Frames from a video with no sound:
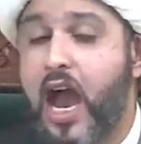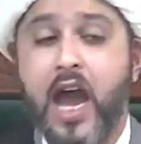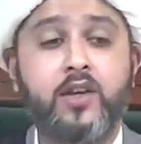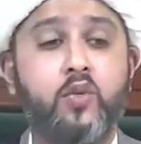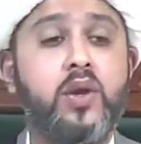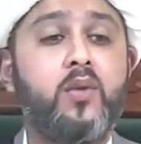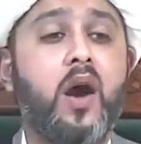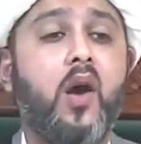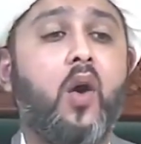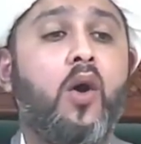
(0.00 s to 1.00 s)
and we
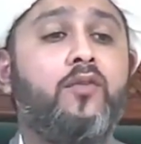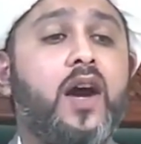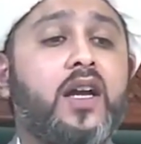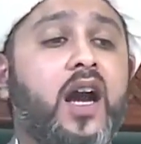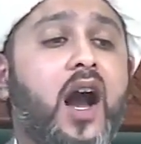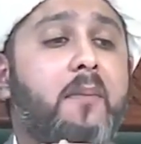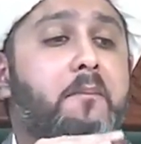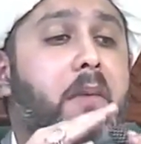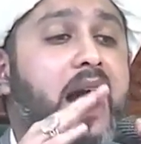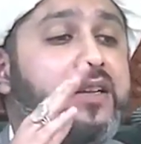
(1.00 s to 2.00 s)
were
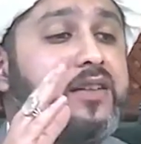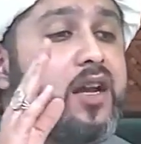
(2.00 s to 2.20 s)
overcome by